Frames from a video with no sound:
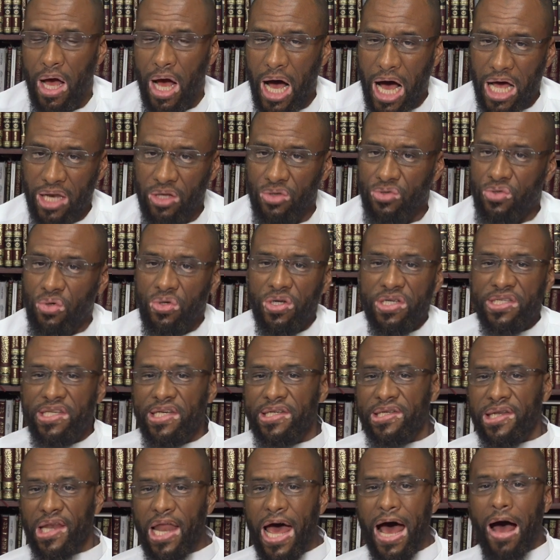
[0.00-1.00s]
Ahl Sunnah
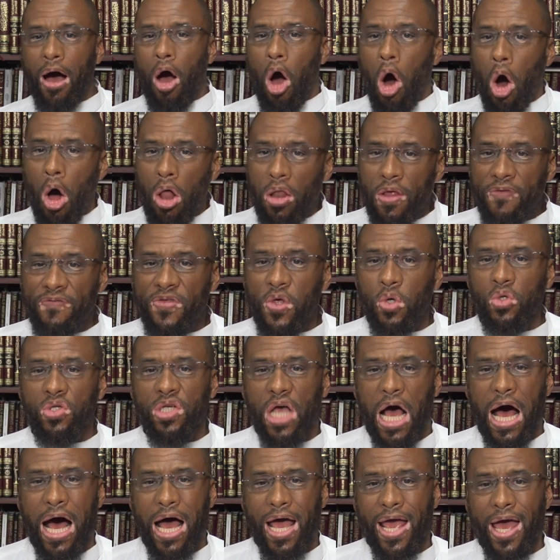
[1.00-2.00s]
says, La, all of
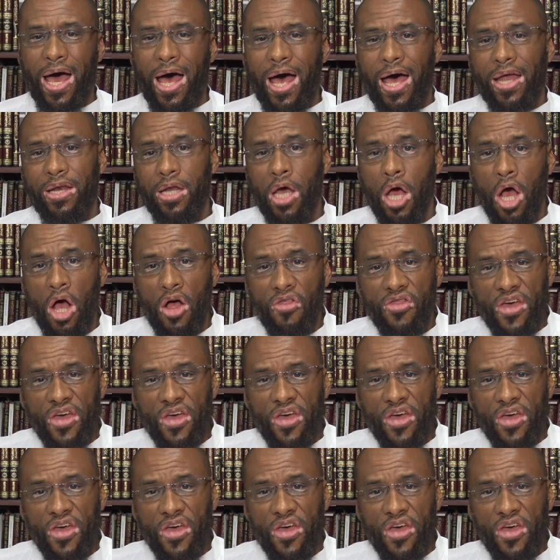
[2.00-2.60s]
those ayat,